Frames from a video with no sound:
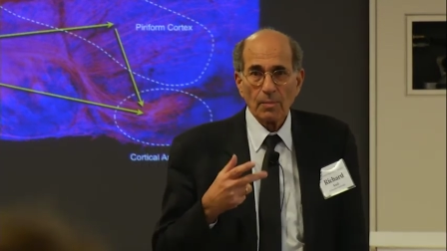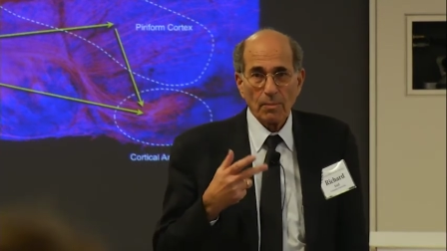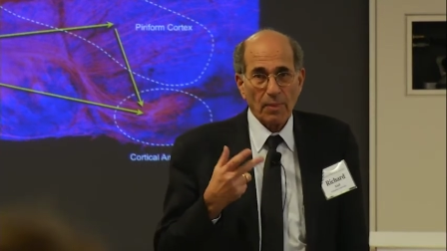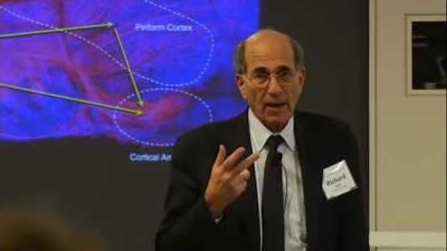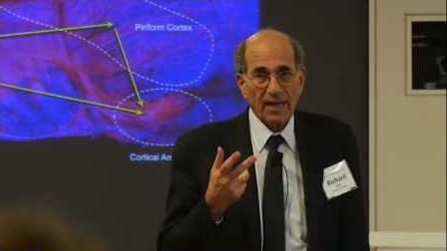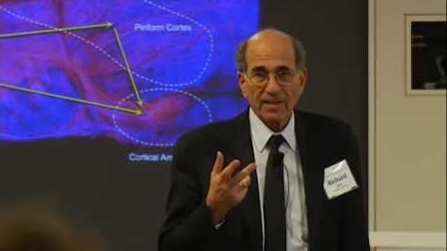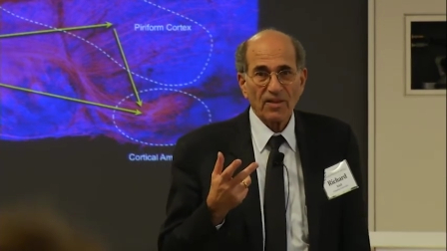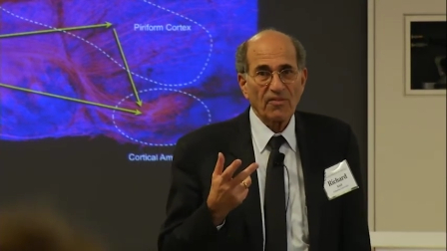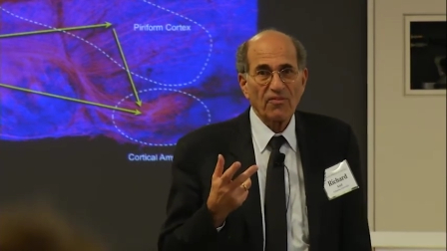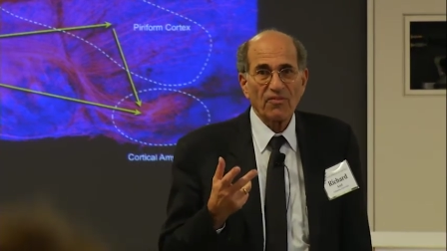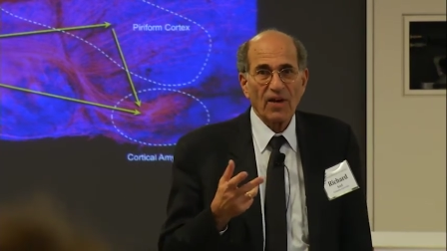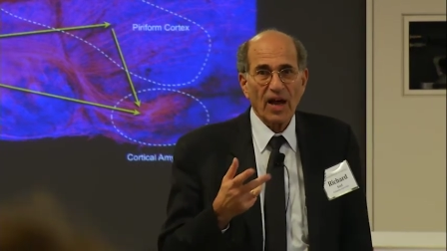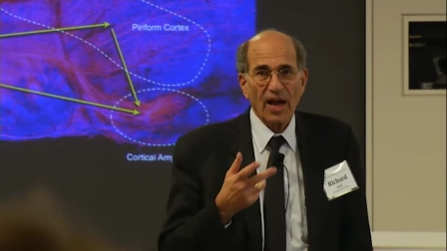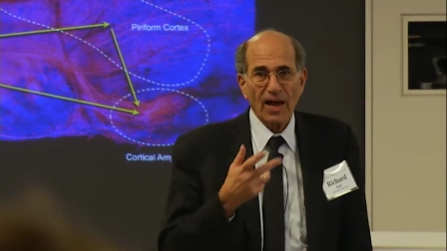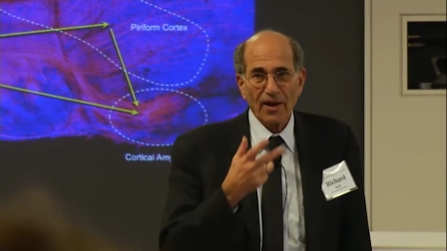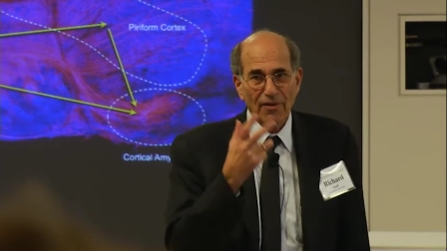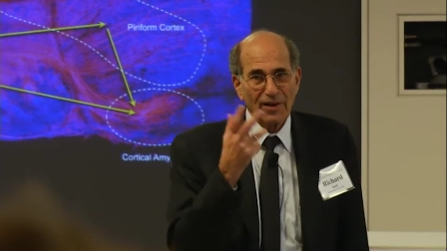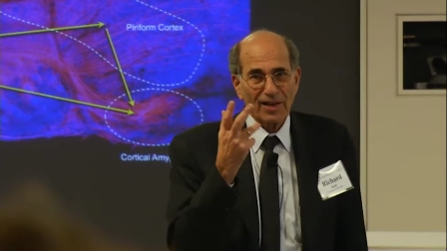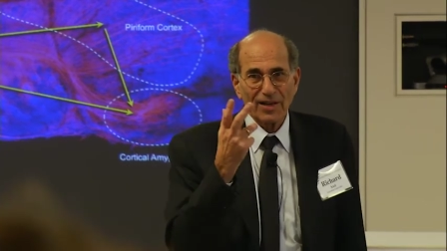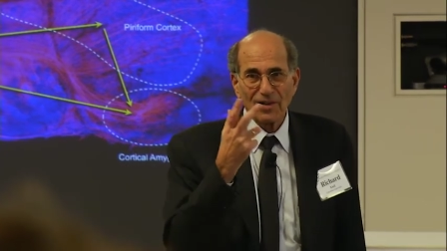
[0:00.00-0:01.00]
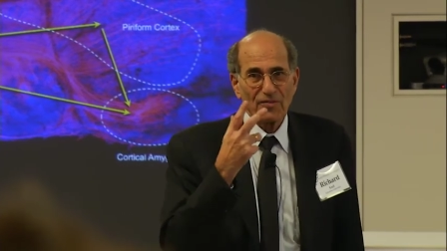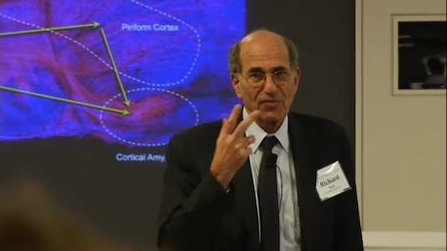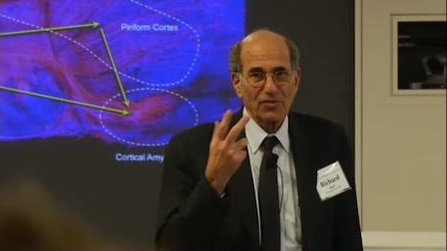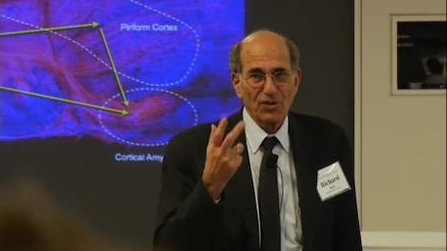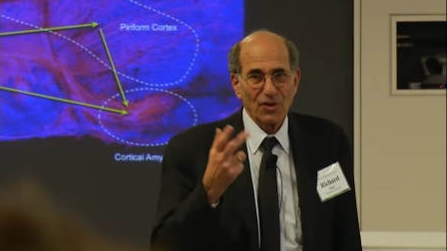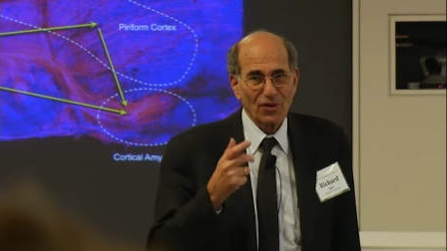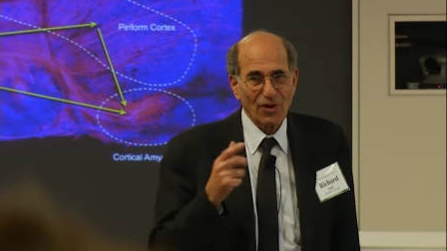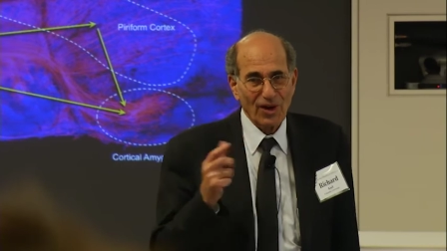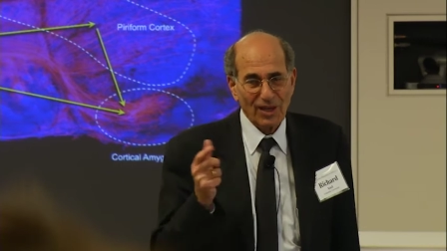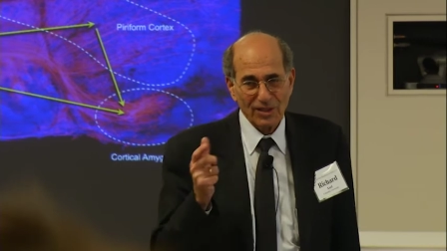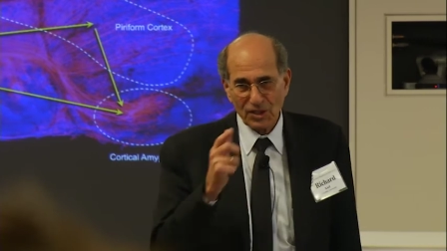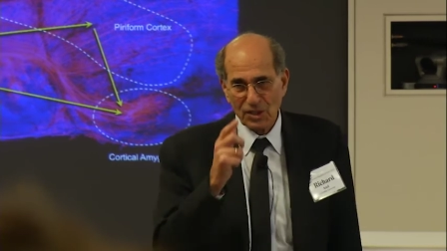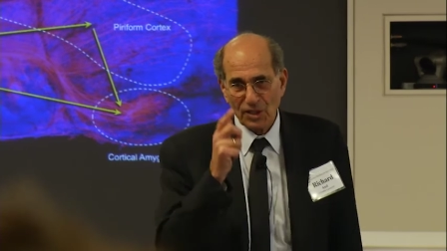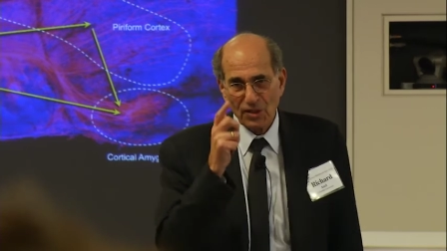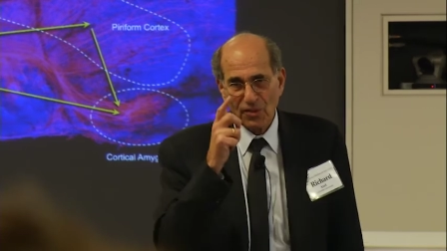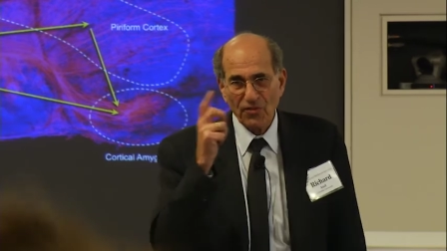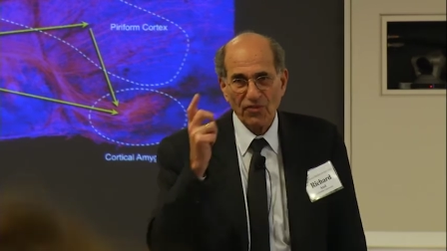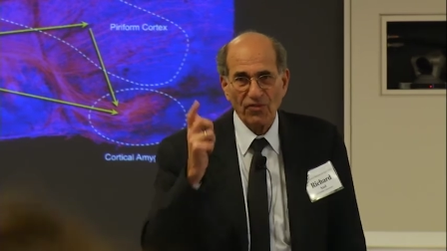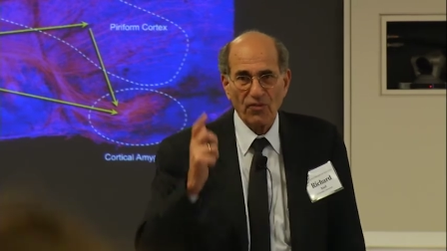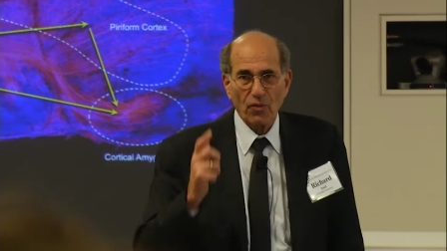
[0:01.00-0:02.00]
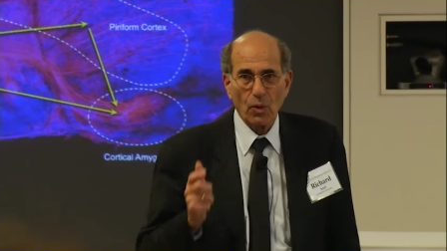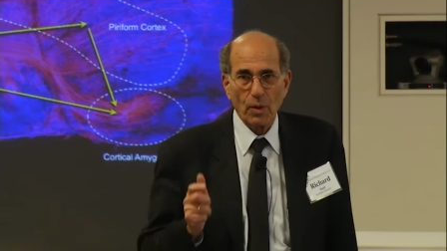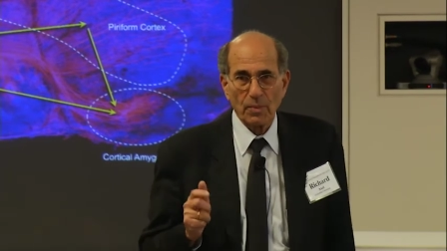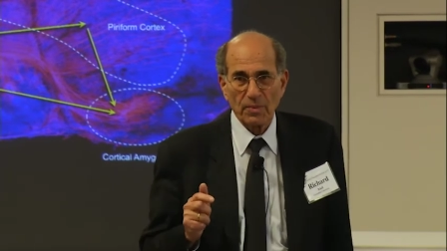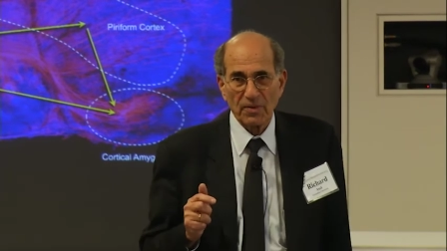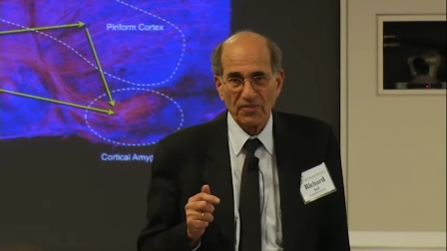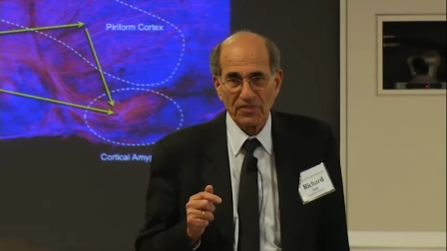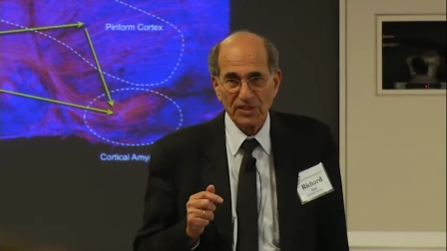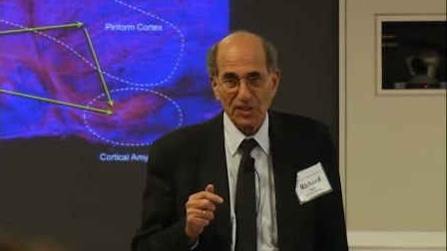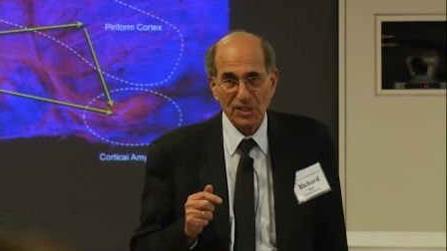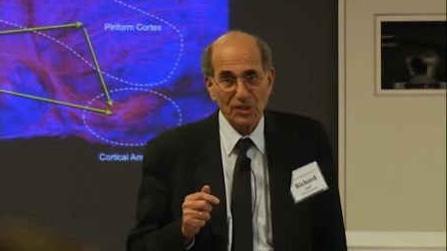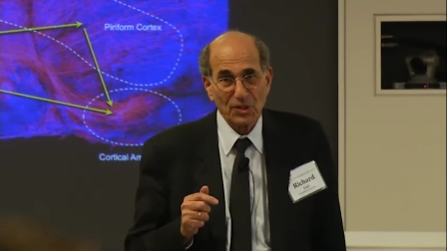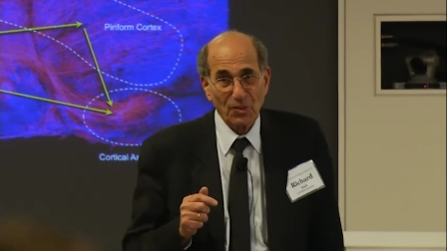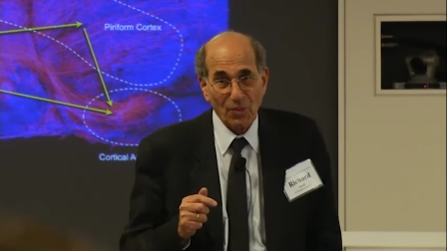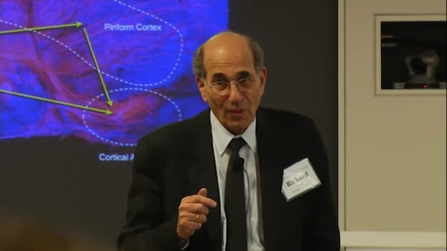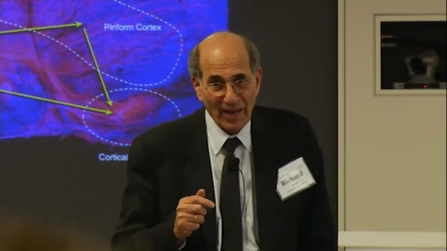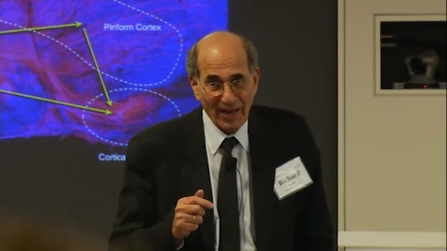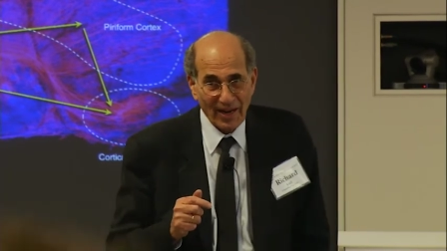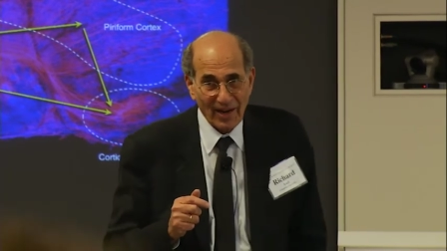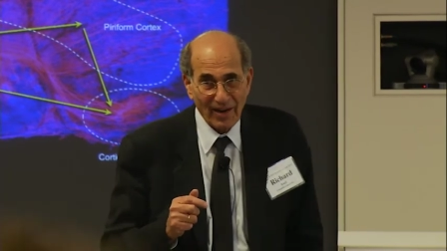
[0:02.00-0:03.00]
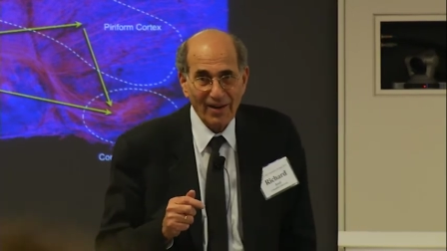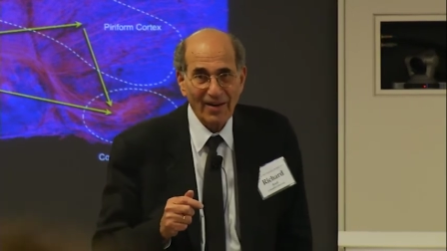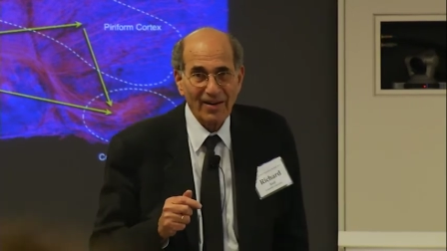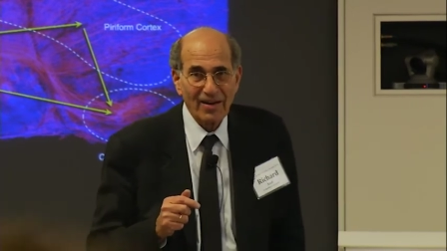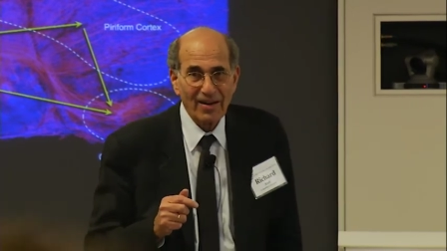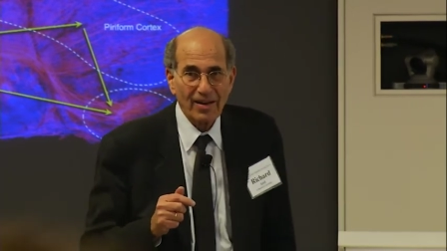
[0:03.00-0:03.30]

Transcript: by the firing of neurons in the form of a square.